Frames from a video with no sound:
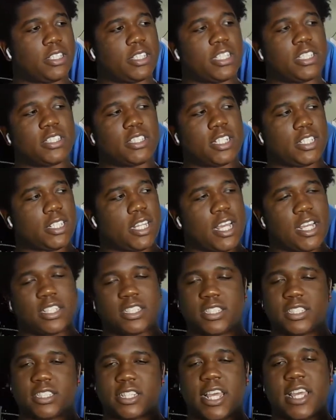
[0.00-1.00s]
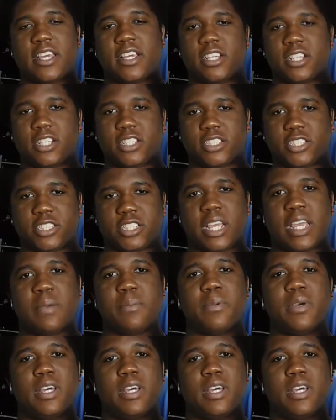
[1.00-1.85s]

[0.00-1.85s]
things like that to stay in good shape.